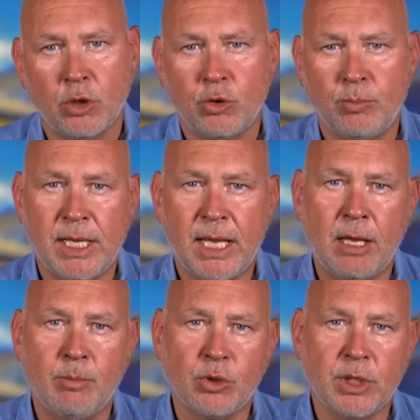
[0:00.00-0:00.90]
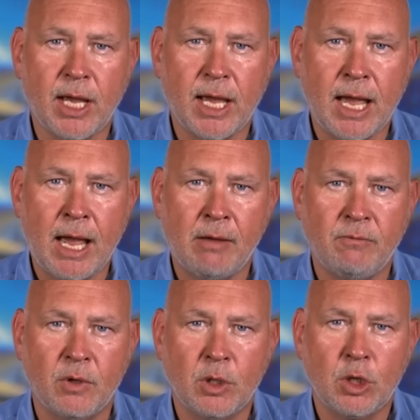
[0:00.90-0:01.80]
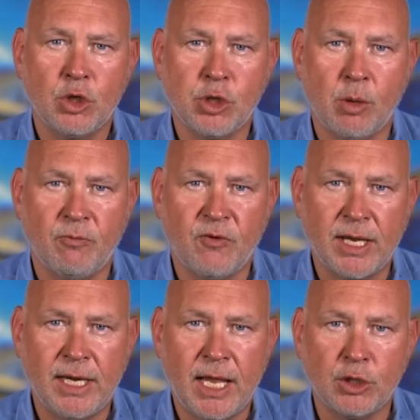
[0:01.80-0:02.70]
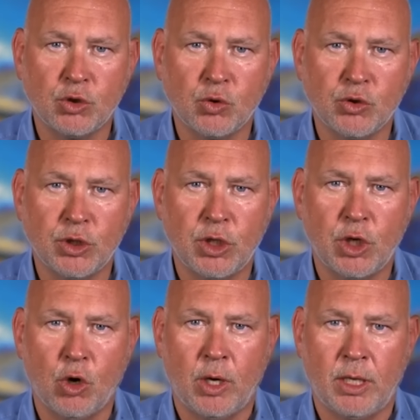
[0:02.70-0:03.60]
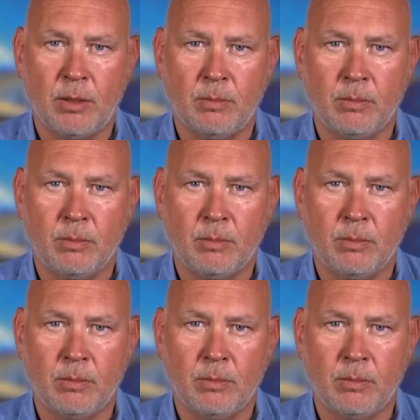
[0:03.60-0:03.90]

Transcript: to be able to have some financial security.